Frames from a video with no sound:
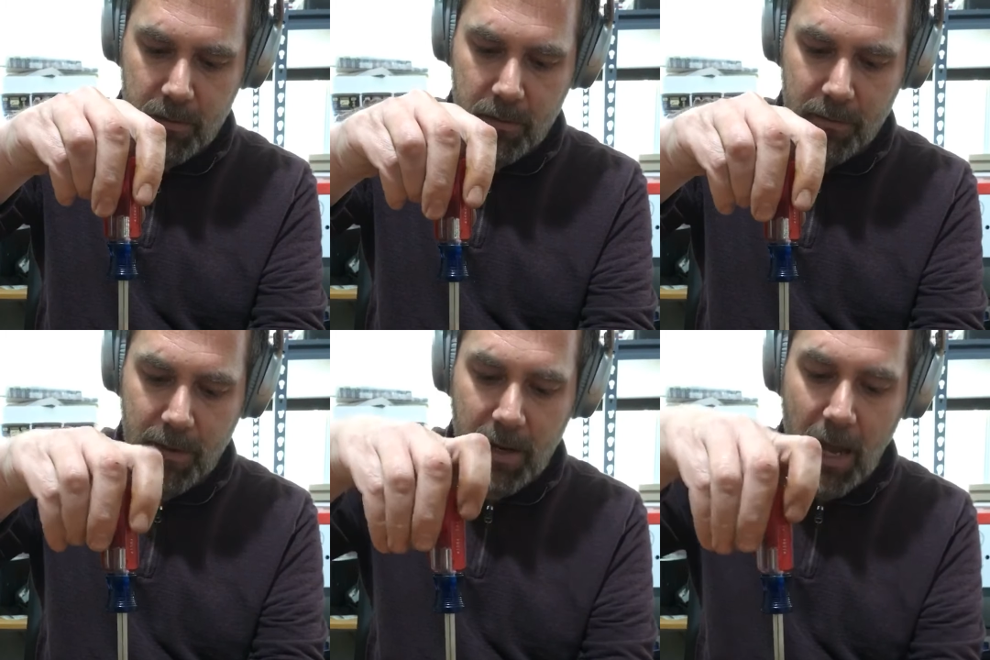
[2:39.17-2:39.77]

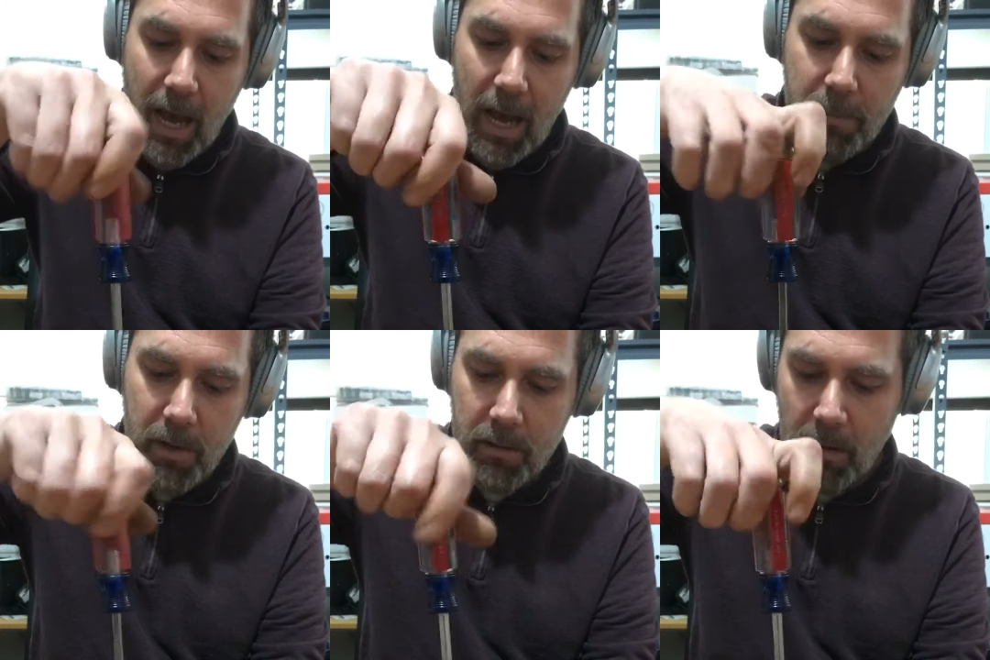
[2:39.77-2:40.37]
the knob
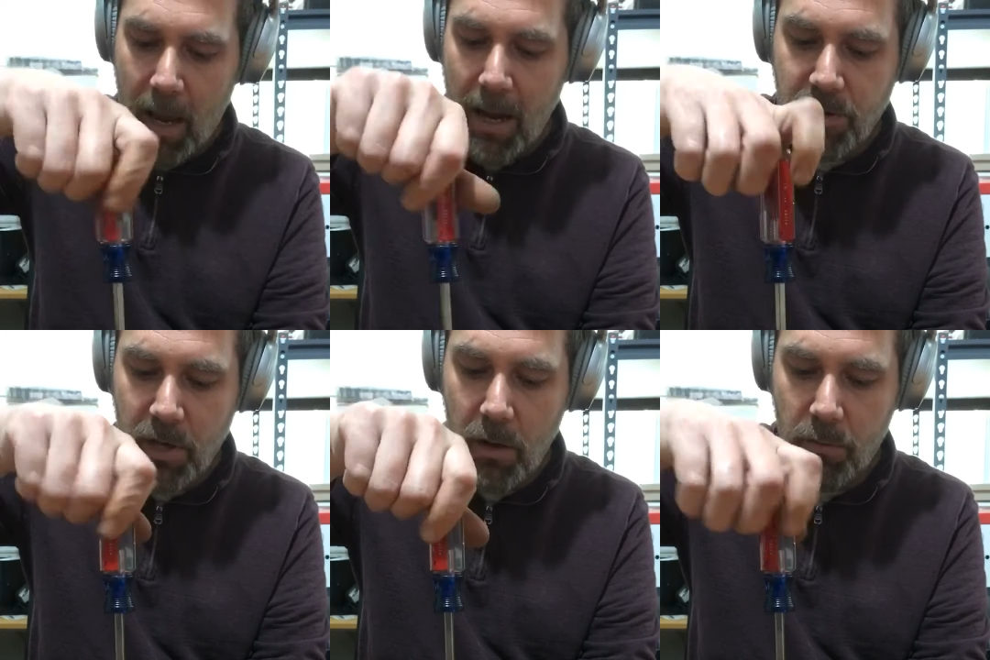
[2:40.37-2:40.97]
and
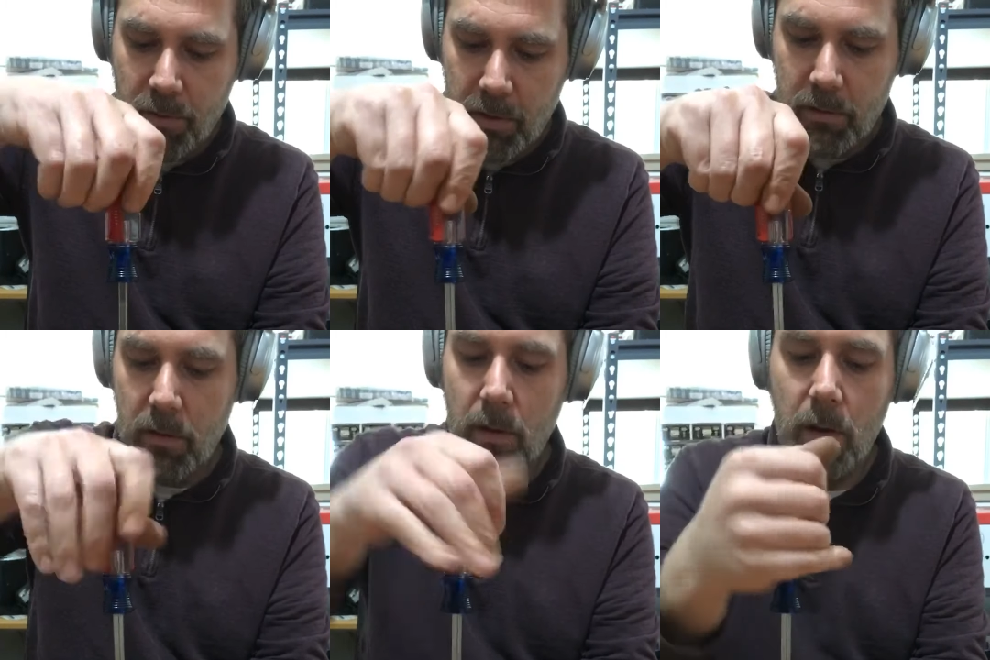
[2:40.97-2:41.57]
tote
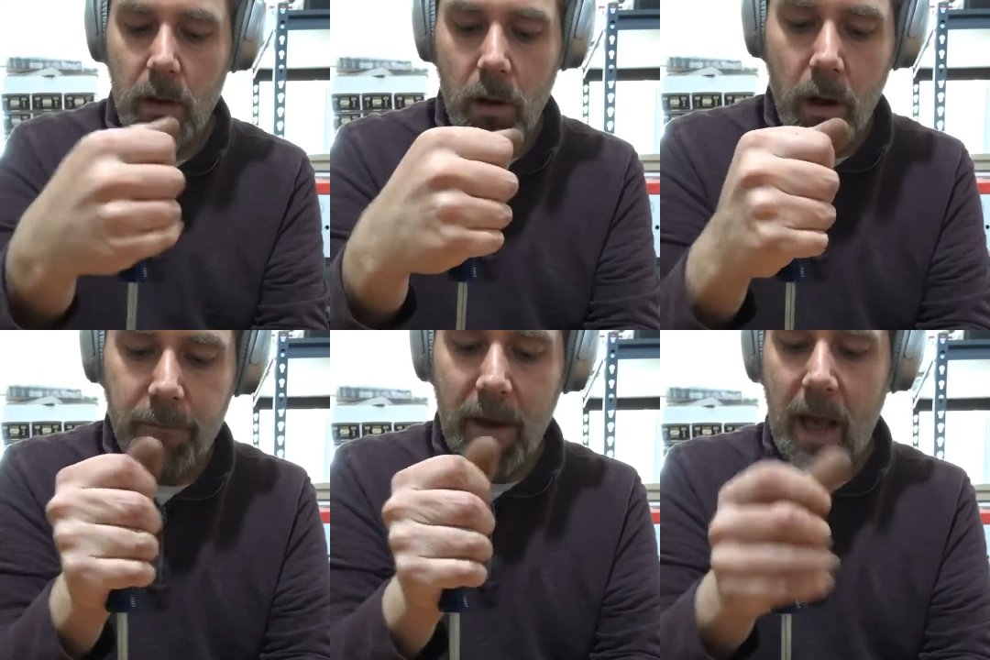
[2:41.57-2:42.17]
are
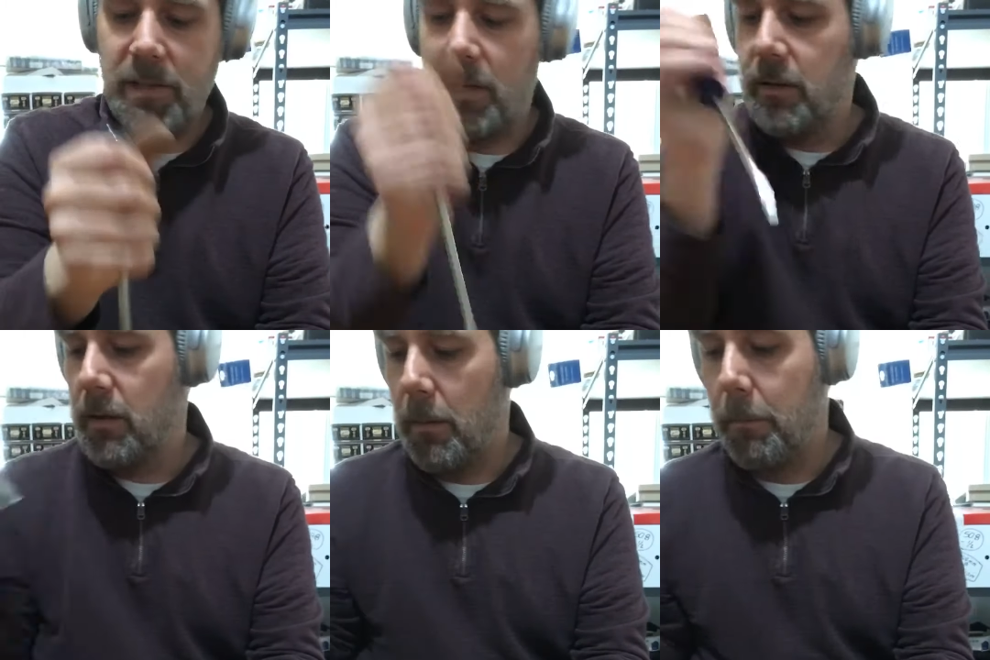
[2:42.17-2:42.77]

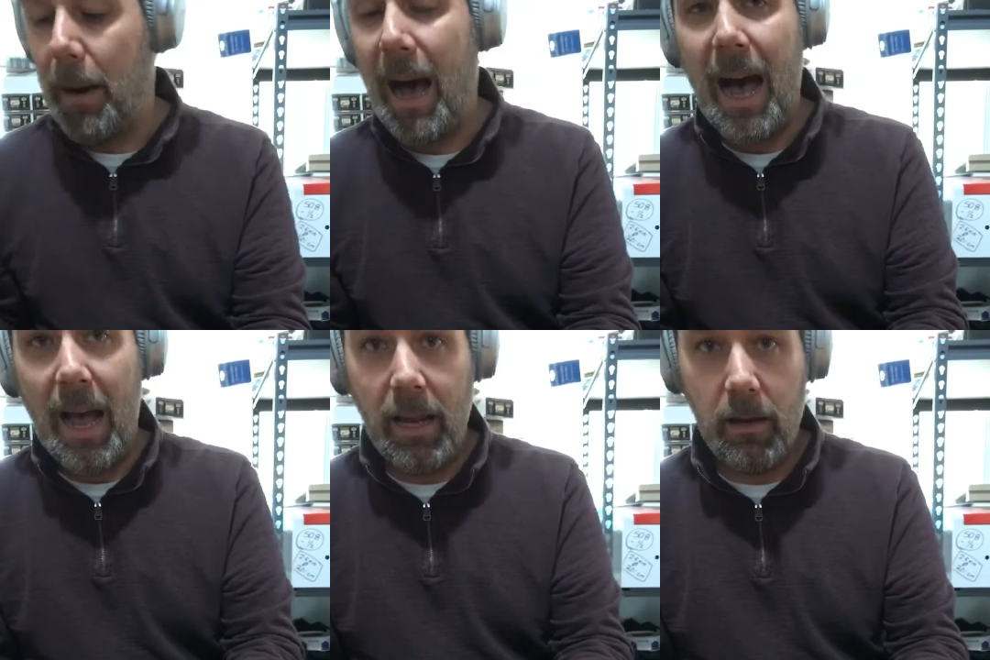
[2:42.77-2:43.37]
fastened
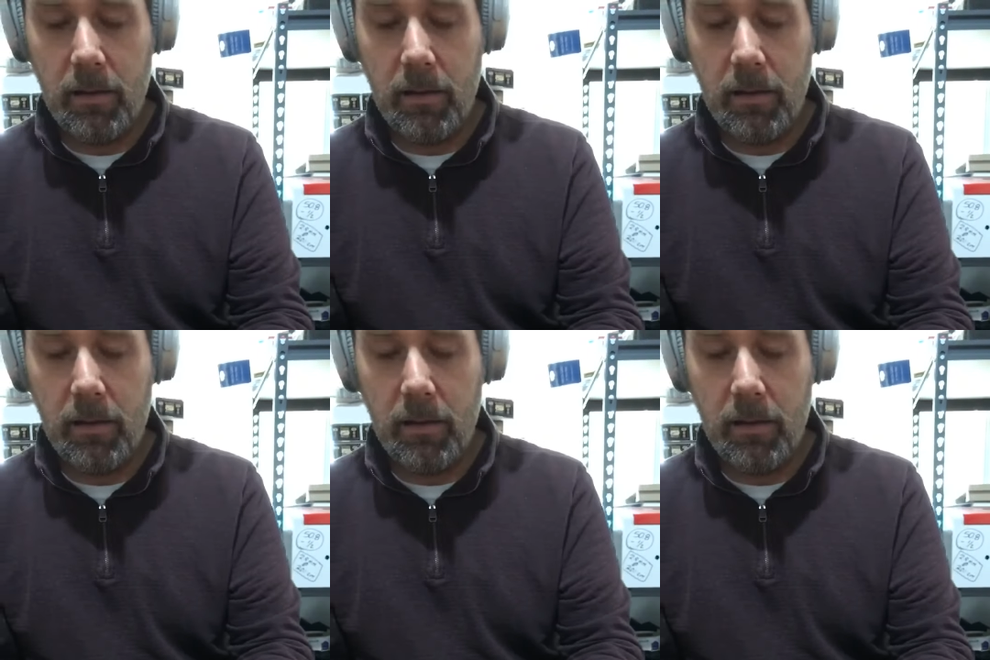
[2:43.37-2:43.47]
by